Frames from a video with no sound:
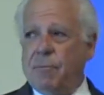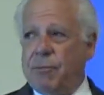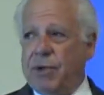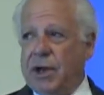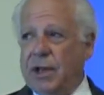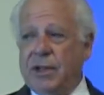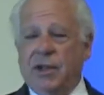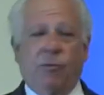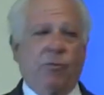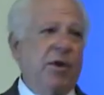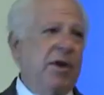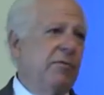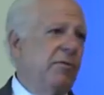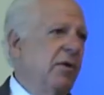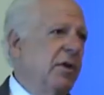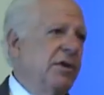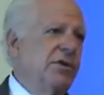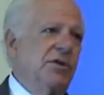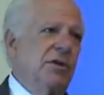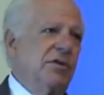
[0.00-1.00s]
But in the
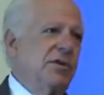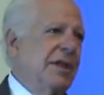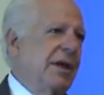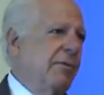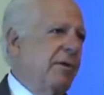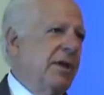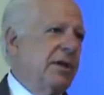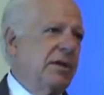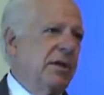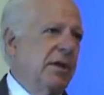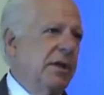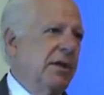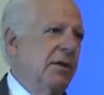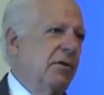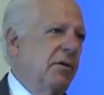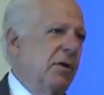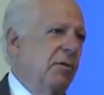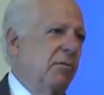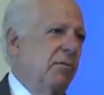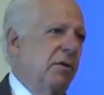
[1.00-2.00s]
river, it's just directly.
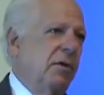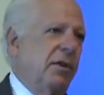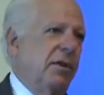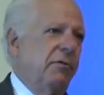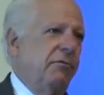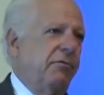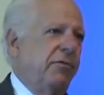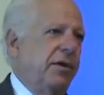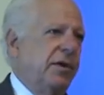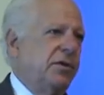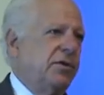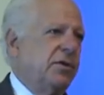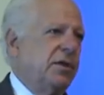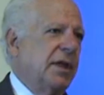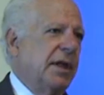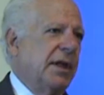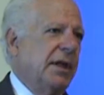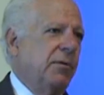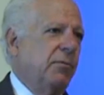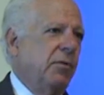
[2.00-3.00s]
In other words, the fish
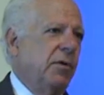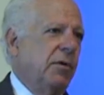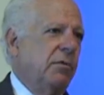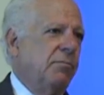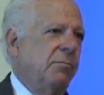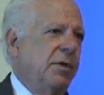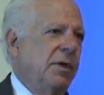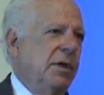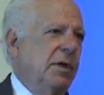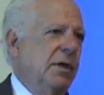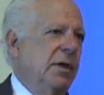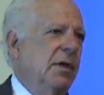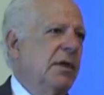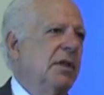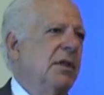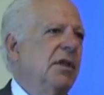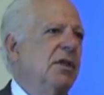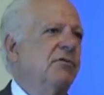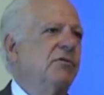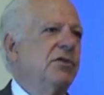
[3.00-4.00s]
that it will be
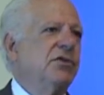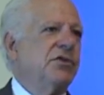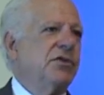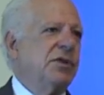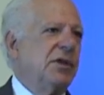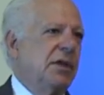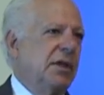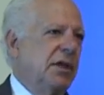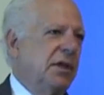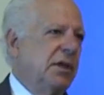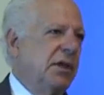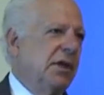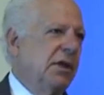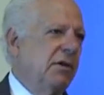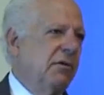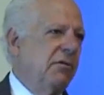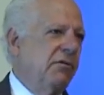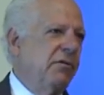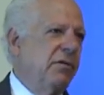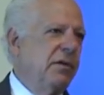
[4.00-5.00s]
in the vicinity
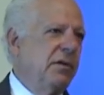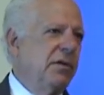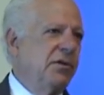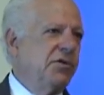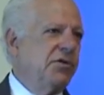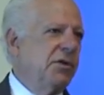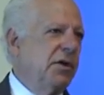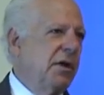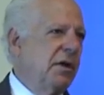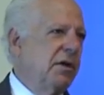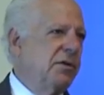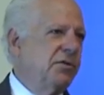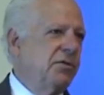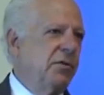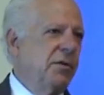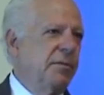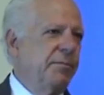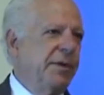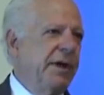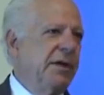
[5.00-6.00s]
of the discharge of
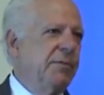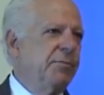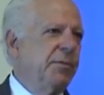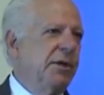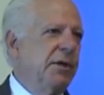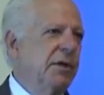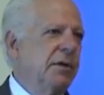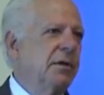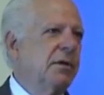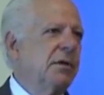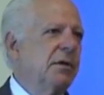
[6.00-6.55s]
the piping,